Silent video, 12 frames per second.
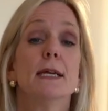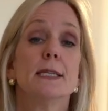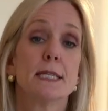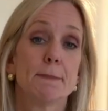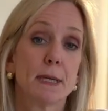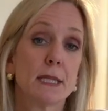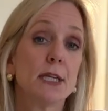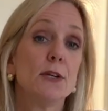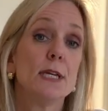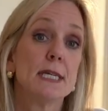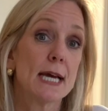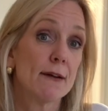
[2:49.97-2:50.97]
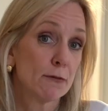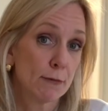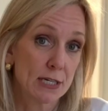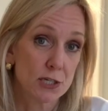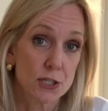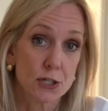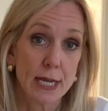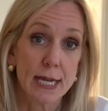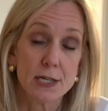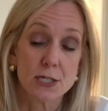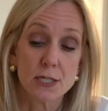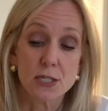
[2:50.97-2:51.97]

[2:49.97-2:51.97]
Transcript: typically you need to have a registered agent.